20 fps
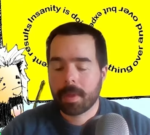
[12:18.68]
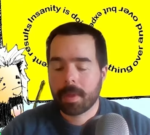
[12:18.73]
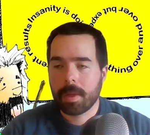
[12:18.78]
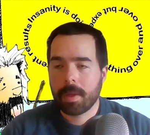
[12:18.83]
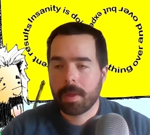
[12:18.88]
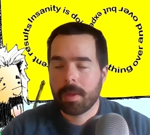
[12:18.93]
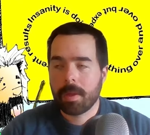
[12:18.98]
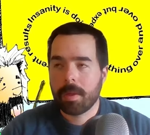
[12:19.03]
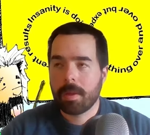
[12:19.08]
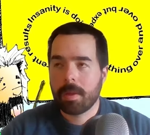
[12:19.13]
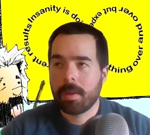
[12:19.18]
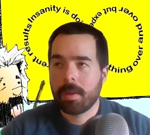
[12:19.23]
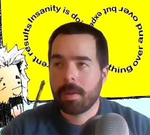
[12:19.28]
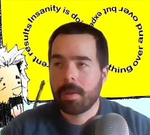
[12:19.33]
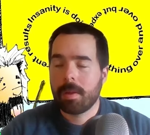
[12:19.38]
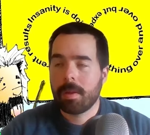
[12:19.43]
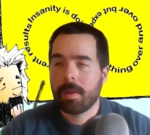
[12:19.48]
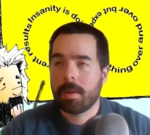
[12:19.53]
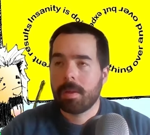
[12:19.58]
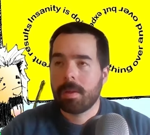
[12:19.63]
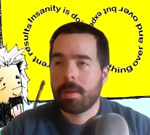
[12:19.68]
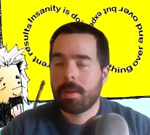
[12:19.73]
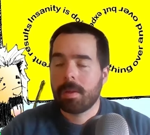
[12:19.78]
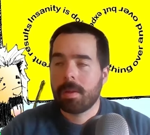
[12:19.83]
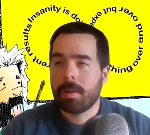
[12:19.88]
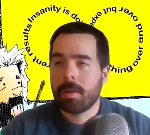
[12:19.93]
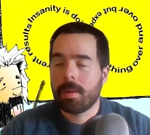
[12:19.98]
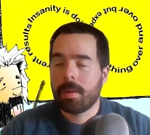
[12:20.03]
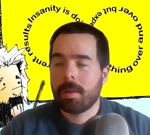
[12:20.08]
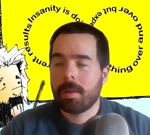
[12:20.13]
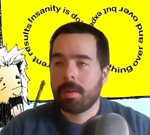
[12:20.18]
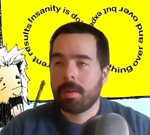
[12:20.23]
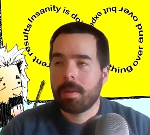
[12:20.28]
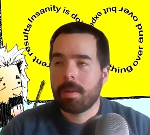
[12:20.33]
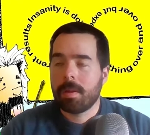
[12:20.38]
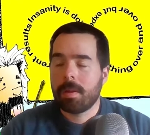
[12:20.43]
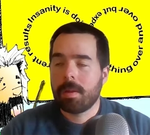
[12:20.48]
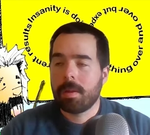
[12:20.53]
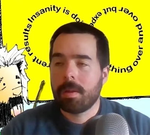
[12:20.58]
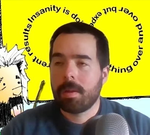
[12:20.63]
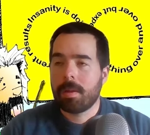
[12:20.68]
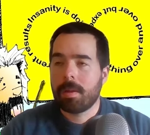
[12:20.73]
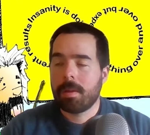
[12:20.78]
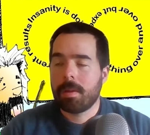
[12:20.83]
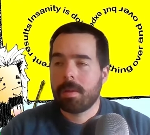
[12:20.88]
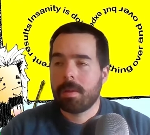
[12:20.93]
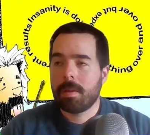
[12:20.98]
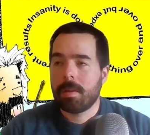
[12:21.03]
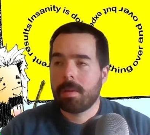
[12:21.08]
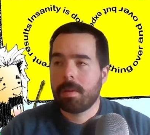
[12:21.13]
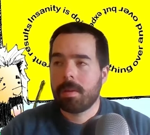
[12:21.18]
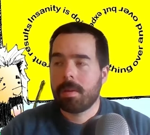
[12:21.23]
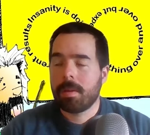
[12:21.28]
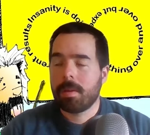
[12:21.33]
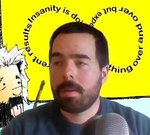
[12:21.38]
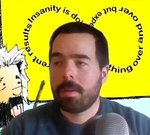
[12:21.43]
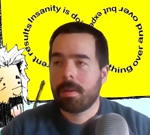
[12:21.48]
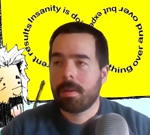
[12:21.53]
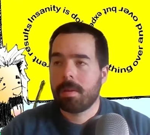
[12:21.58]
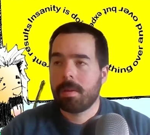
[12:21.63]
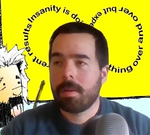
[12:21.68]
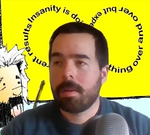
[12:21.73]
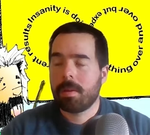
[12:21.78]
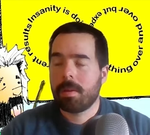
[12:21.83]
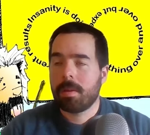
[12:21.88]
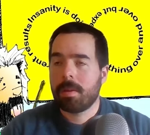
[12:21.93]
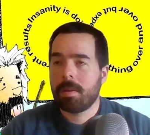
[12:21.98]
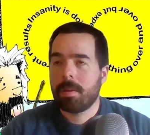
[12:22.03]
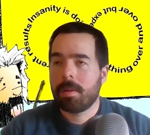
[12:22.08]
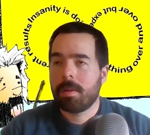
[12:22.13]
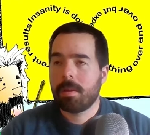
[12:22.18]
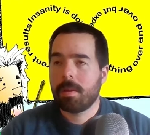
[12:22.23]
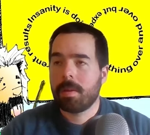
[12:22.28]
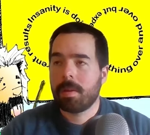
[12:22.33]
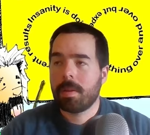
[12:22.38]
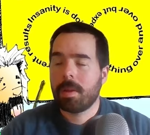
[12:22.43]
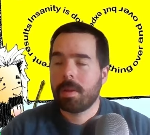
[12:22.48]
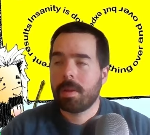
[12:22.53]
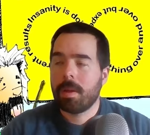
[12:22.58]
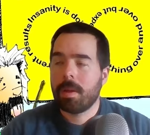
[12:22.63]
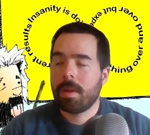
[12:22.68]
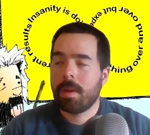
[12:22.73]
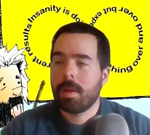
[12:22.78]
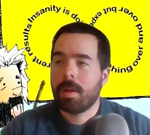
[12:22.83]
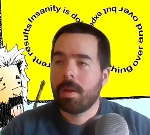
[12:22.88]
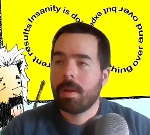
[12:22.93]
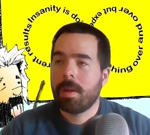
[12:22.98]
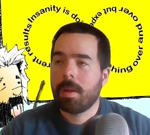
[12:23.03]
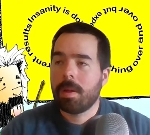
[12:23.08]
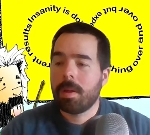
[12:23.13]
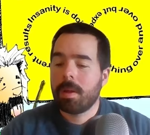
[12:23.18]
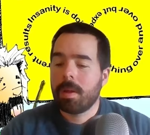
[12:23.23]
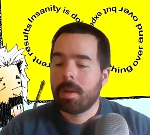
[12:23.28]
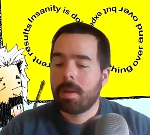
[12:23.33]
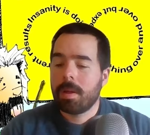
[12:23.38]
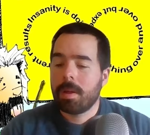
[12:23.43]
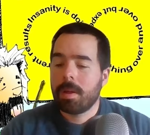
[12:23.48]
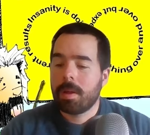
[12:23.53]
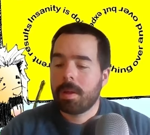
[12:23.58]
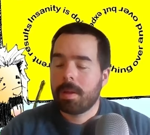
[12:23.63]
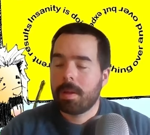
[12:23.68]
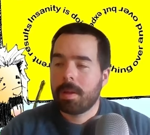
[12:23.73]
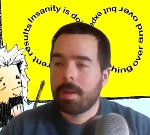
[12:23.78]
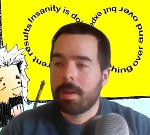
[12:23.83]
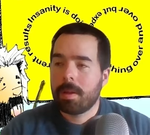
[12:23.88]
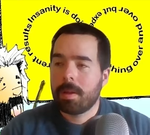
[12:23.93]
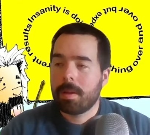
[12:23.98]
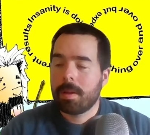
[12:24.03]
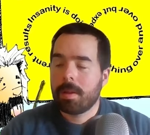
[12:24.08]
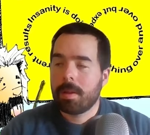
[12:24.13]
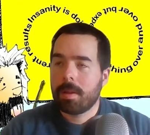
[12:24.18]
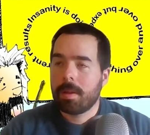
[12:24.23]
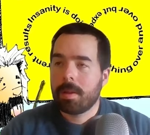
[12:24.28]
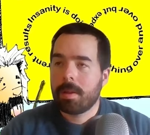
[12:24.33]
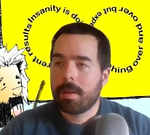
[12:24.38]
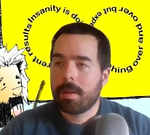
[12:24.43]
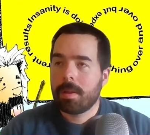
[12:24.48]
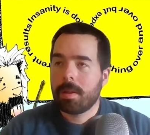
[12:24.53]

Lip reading: Nothing is said.